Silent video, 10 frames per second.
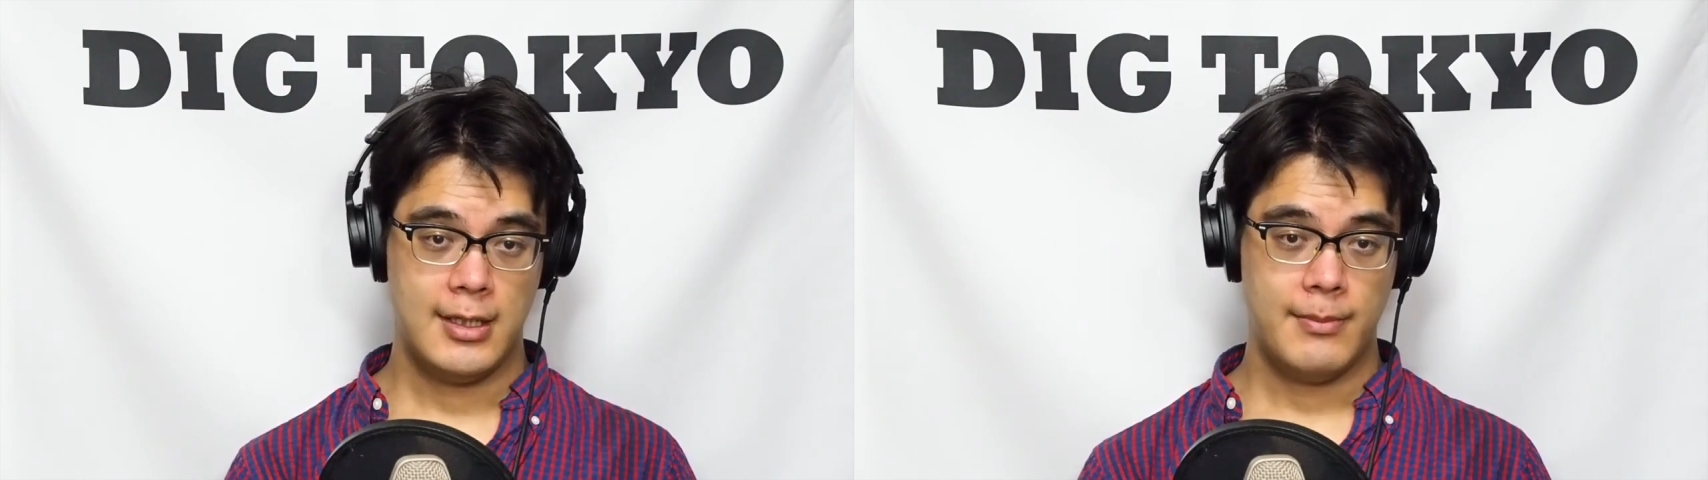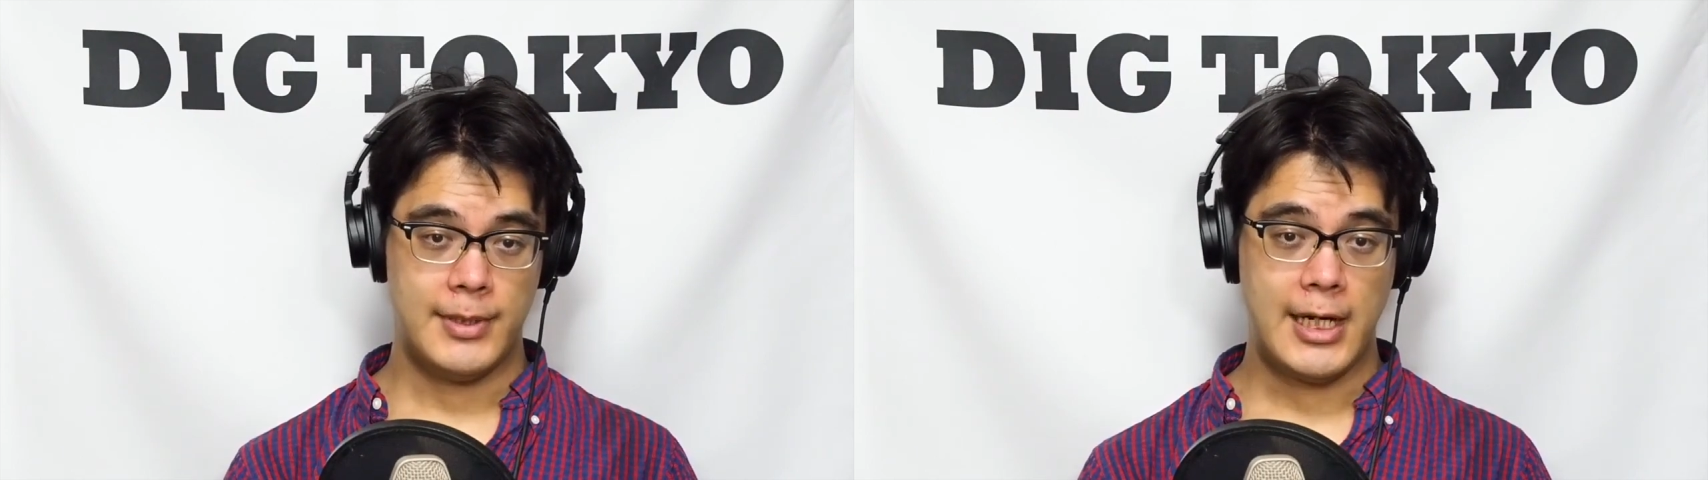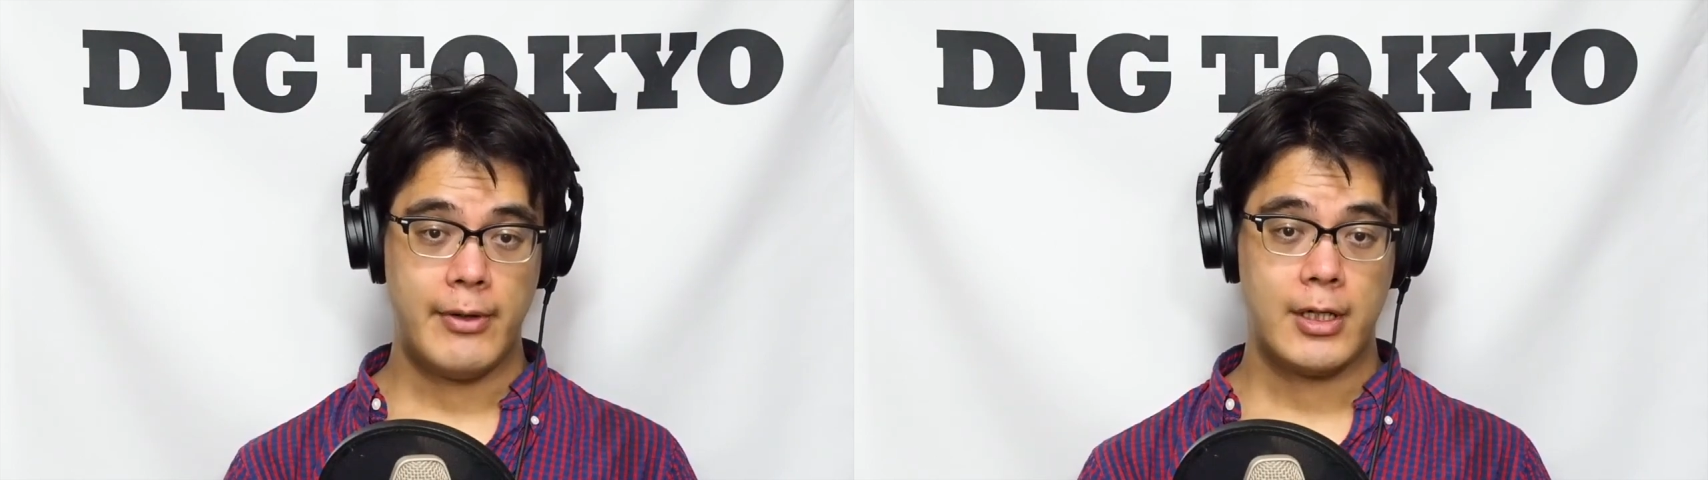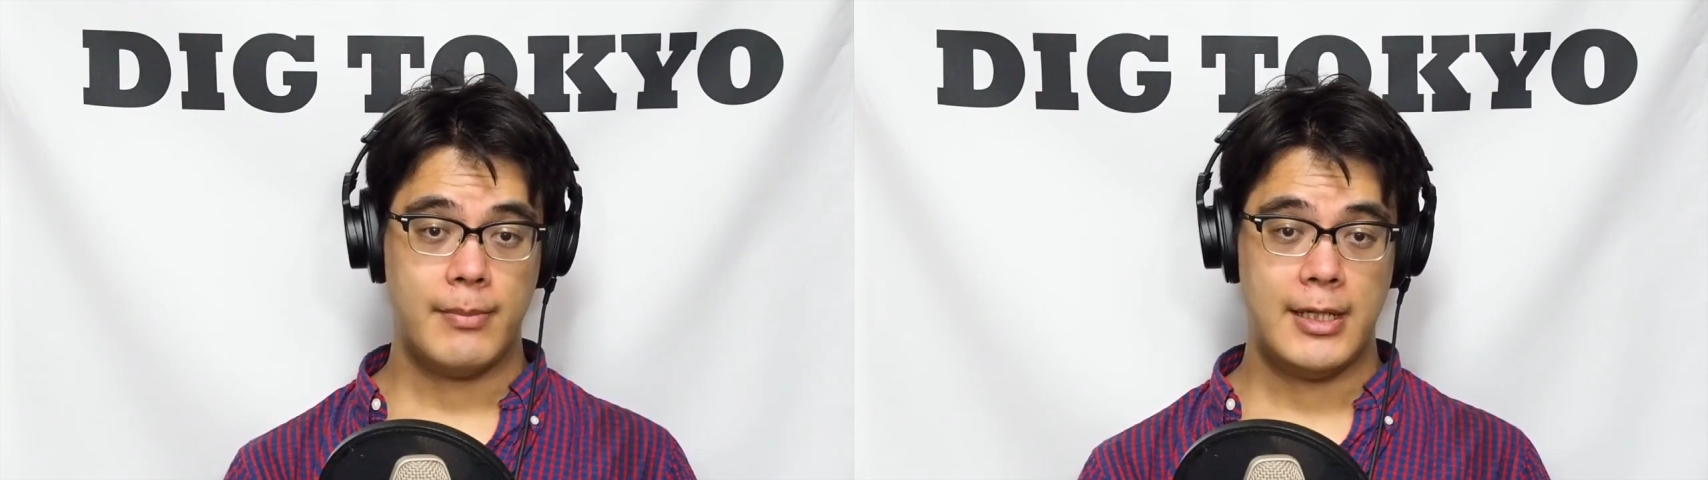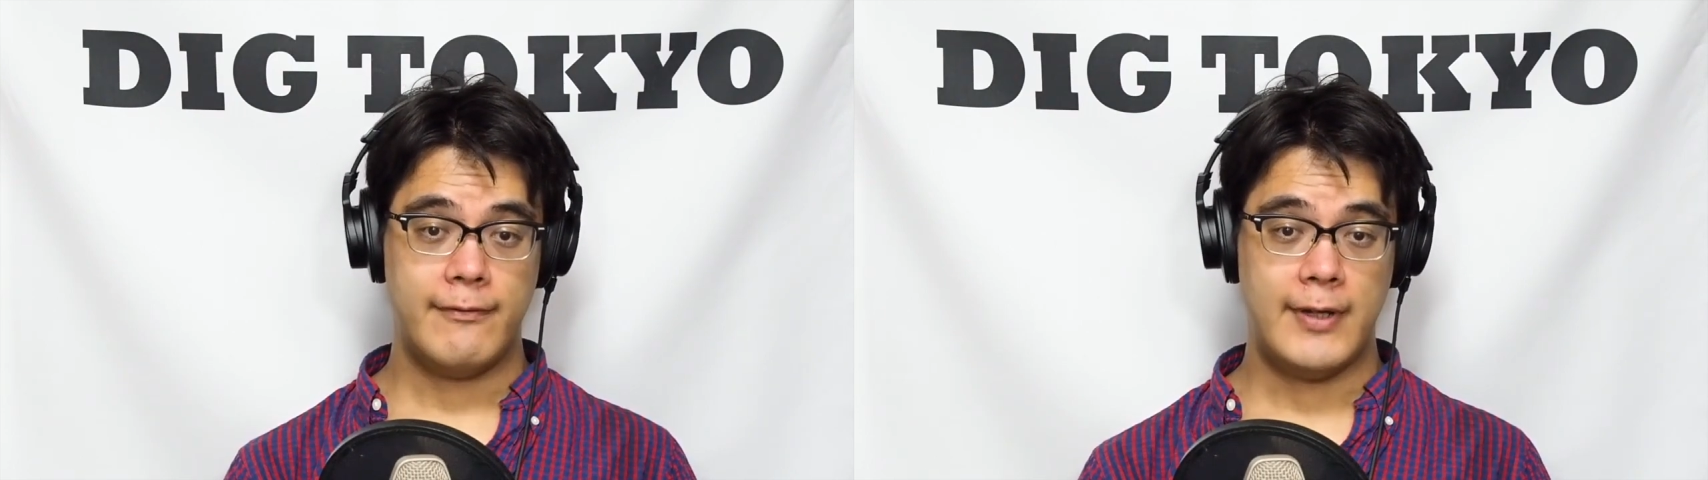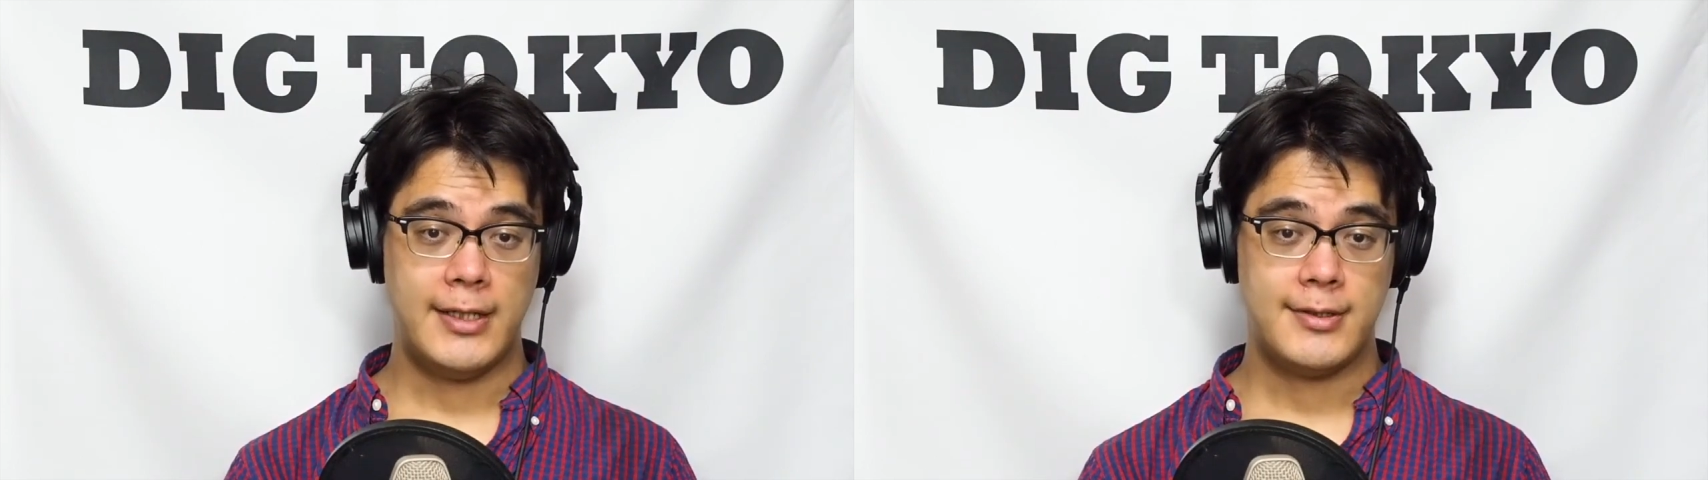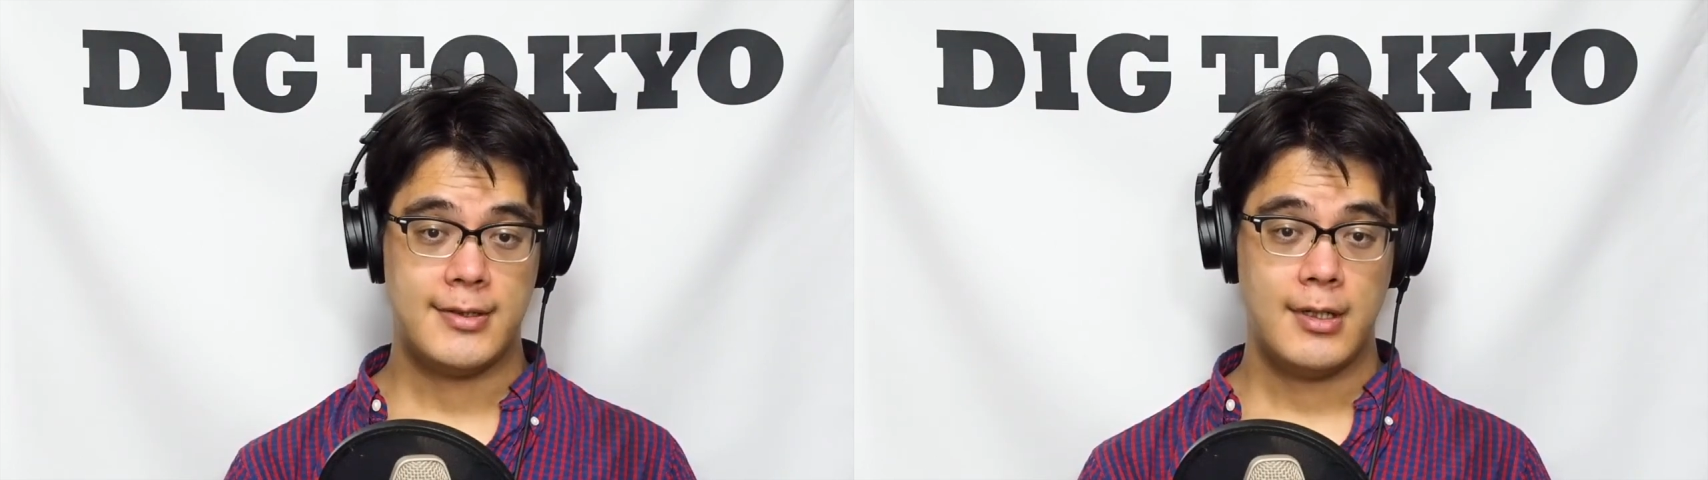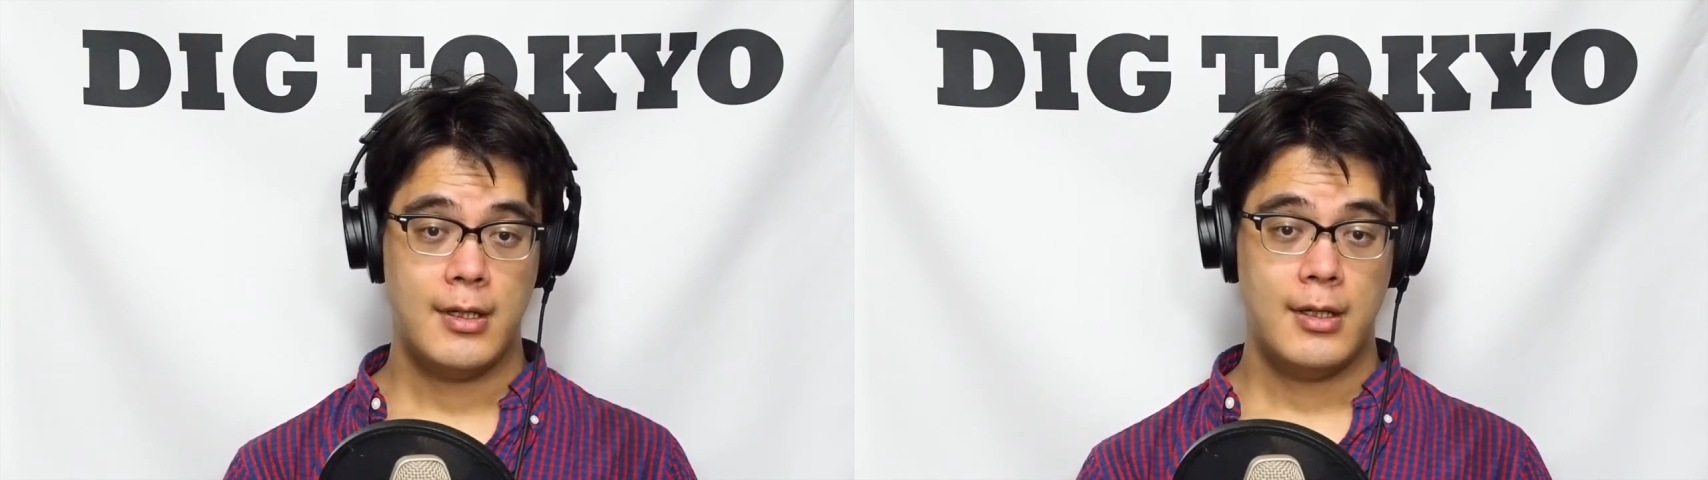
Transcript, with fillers: but I recommend Väth's